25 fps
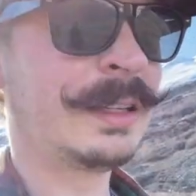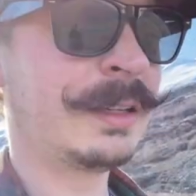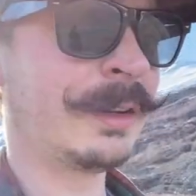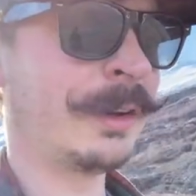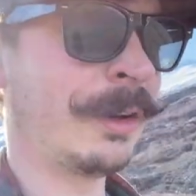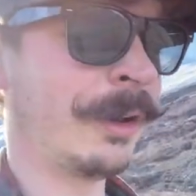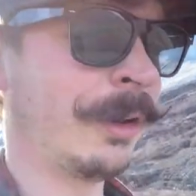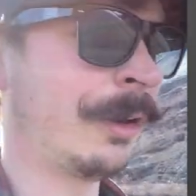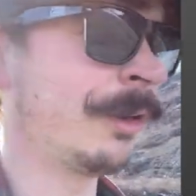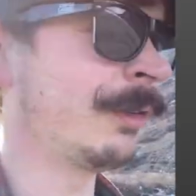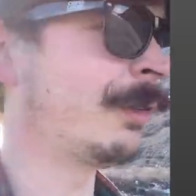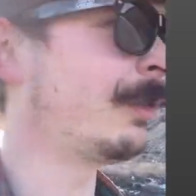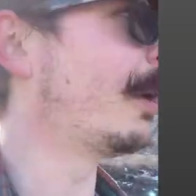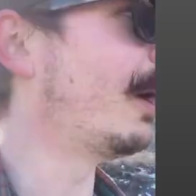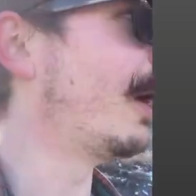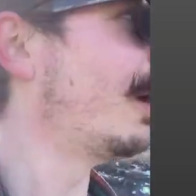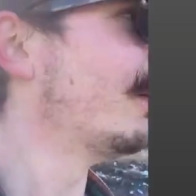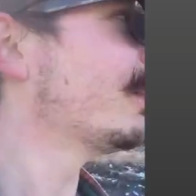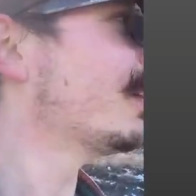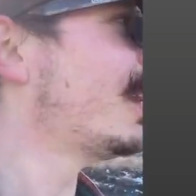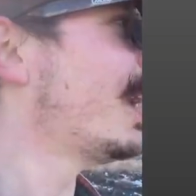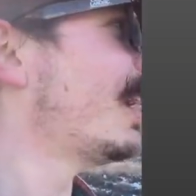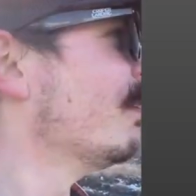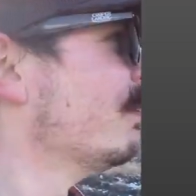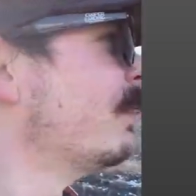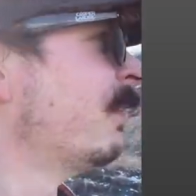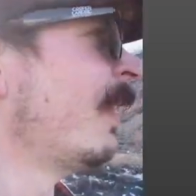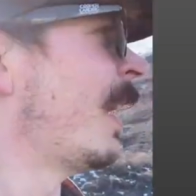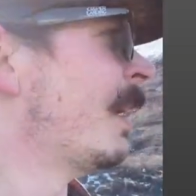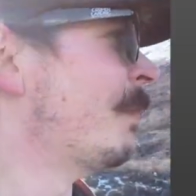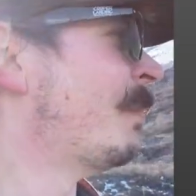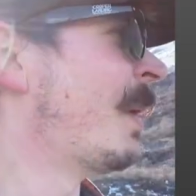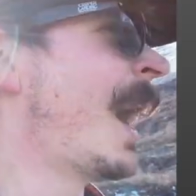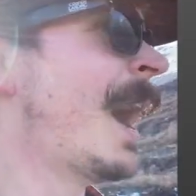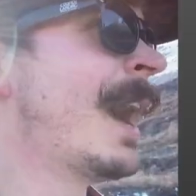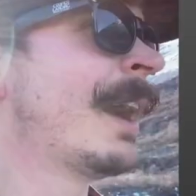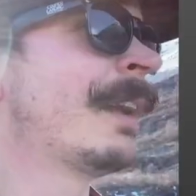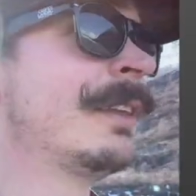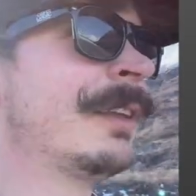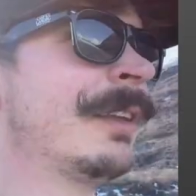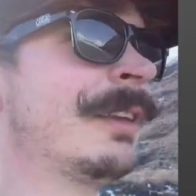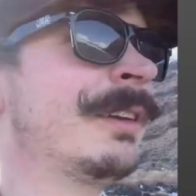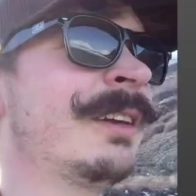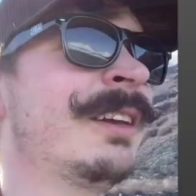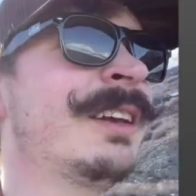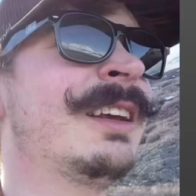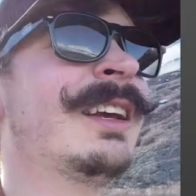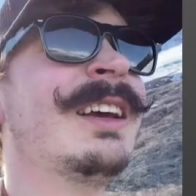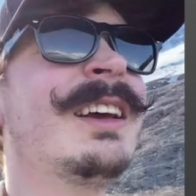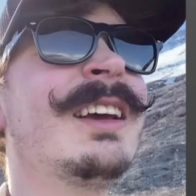hurt yourself, can't fly back,
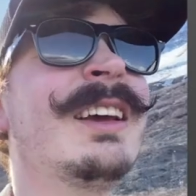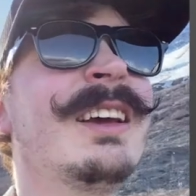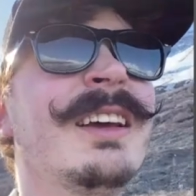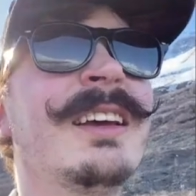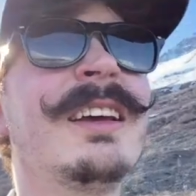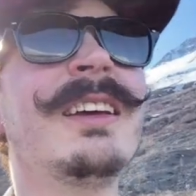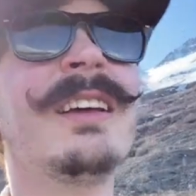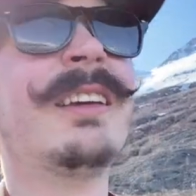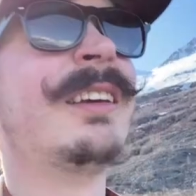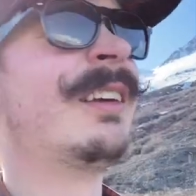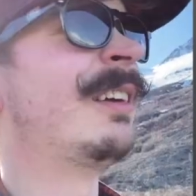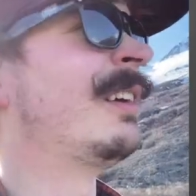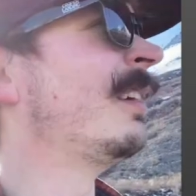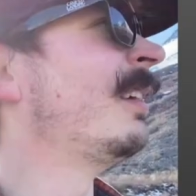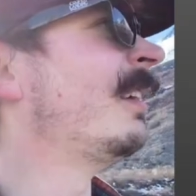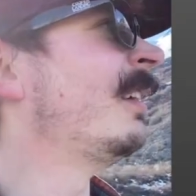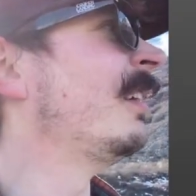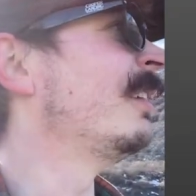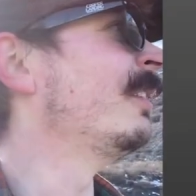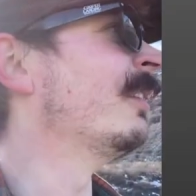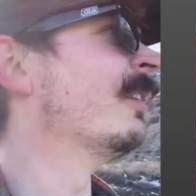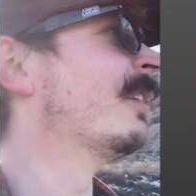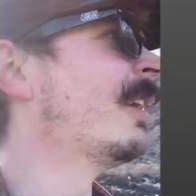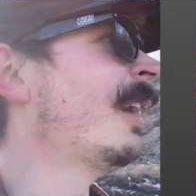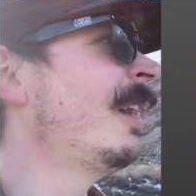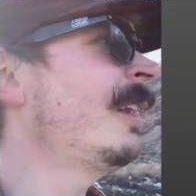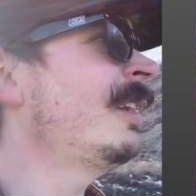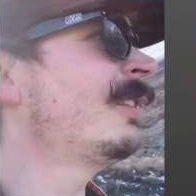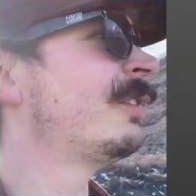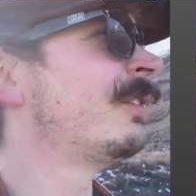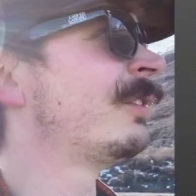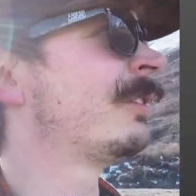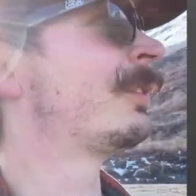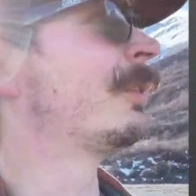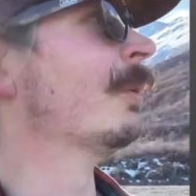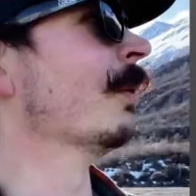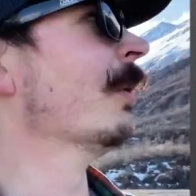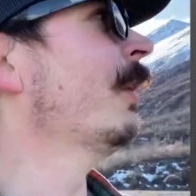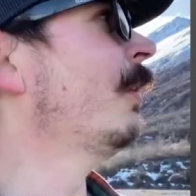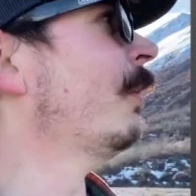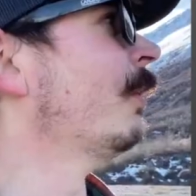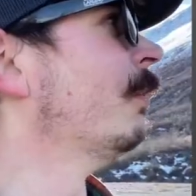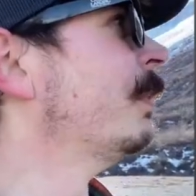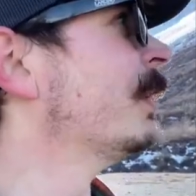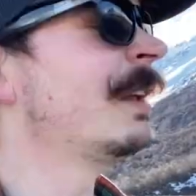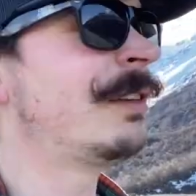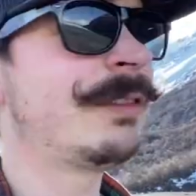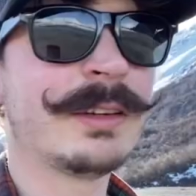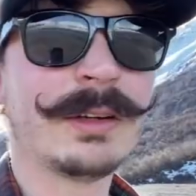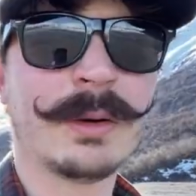and kind of screwed.
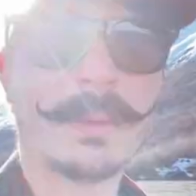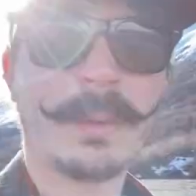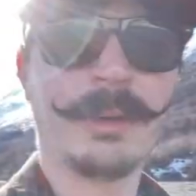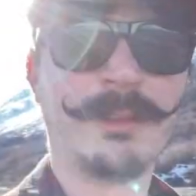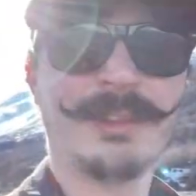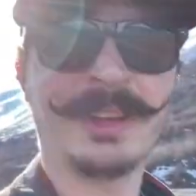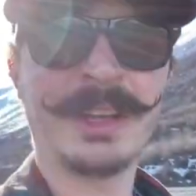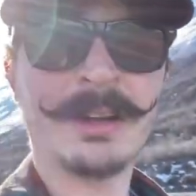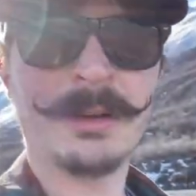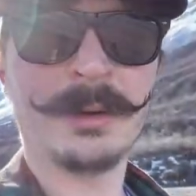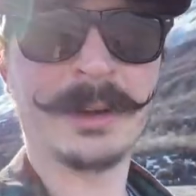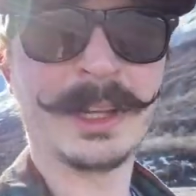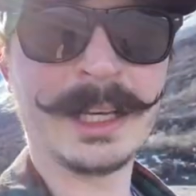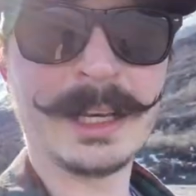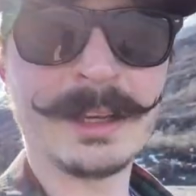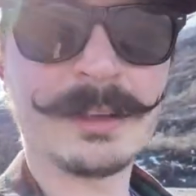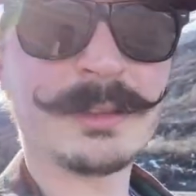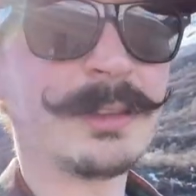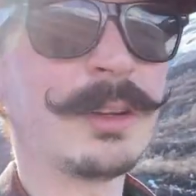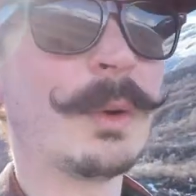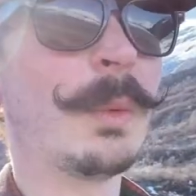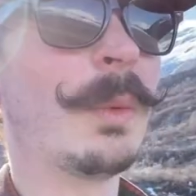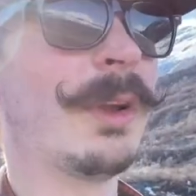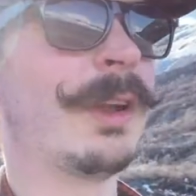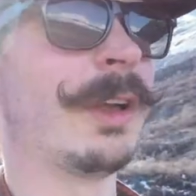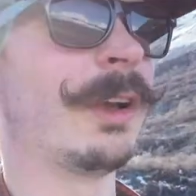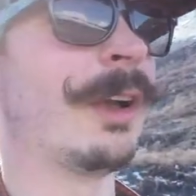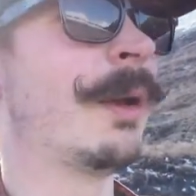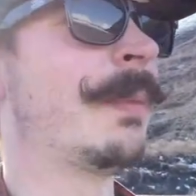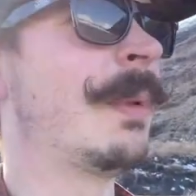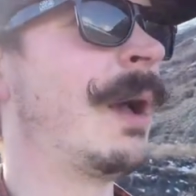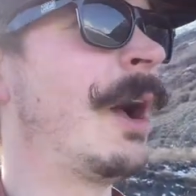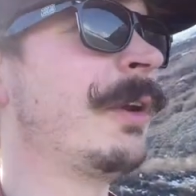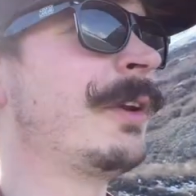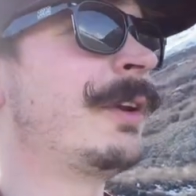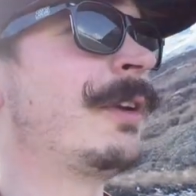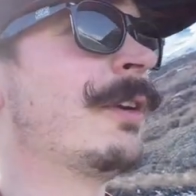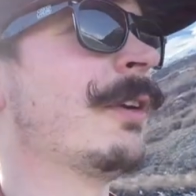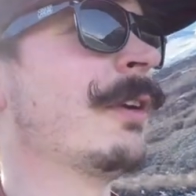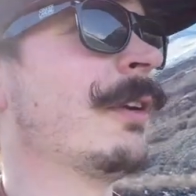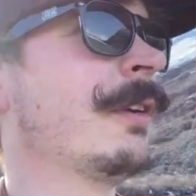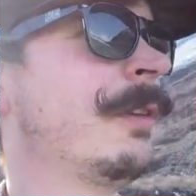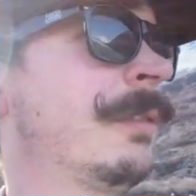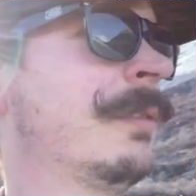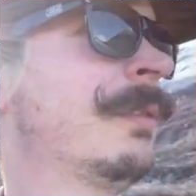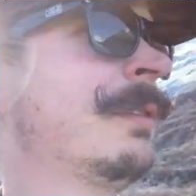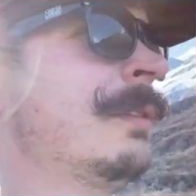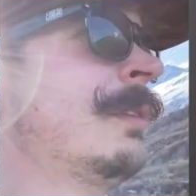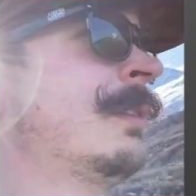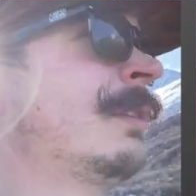It's an ordeal to get someone to come out here
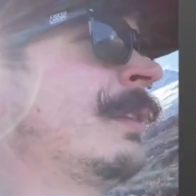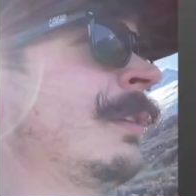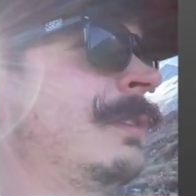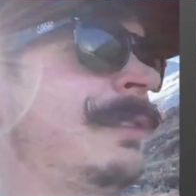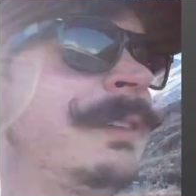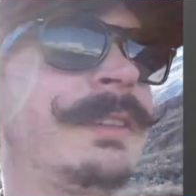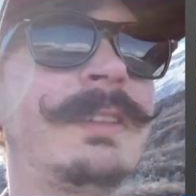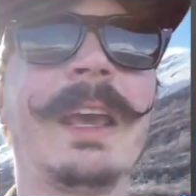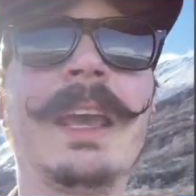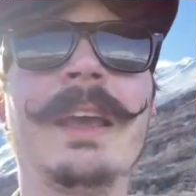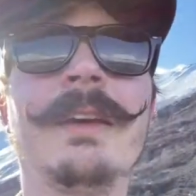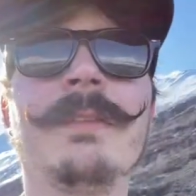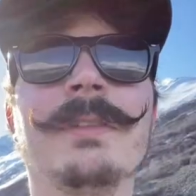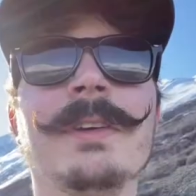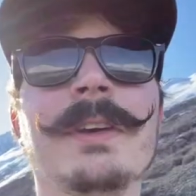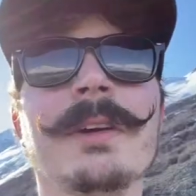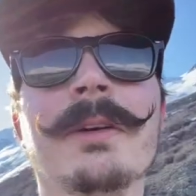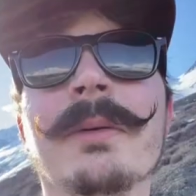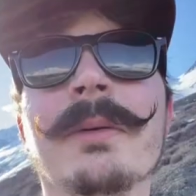and save you.